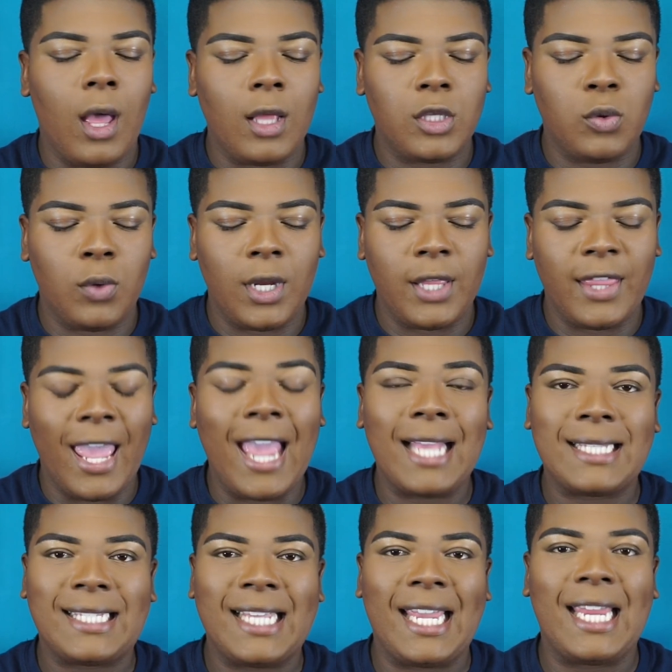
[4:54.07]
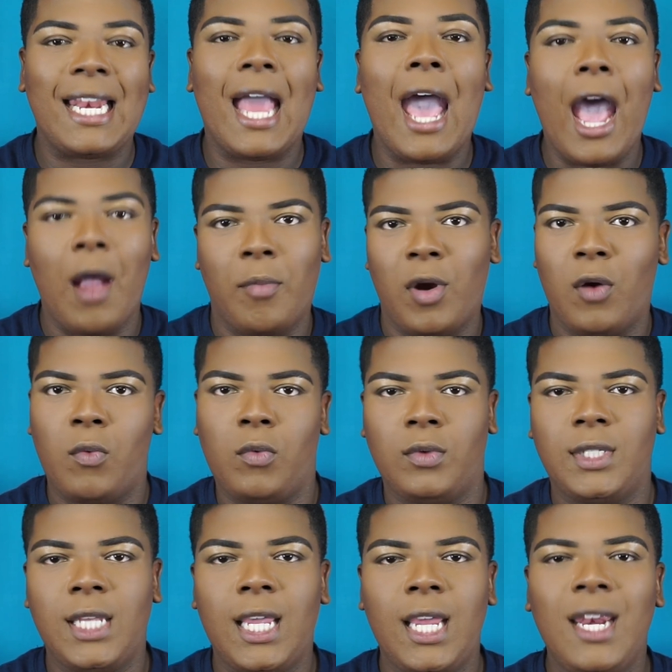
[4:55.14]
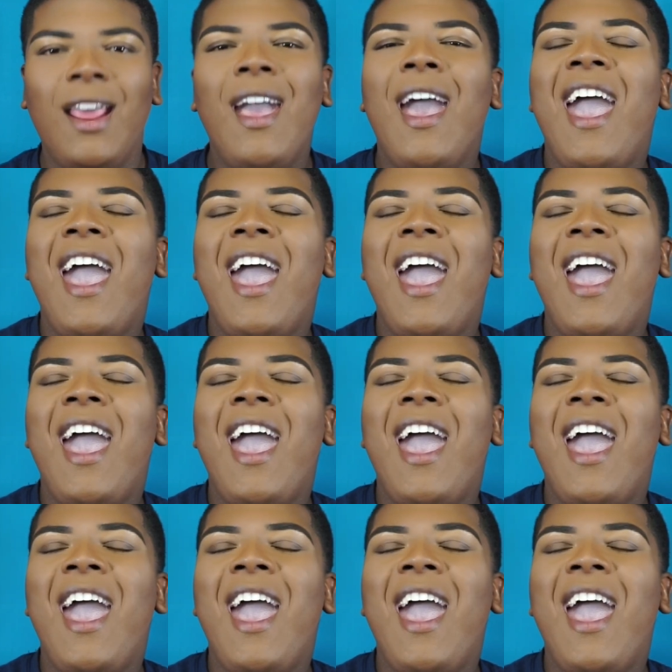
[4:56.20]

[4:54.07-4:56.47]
2018 eyebrow routine.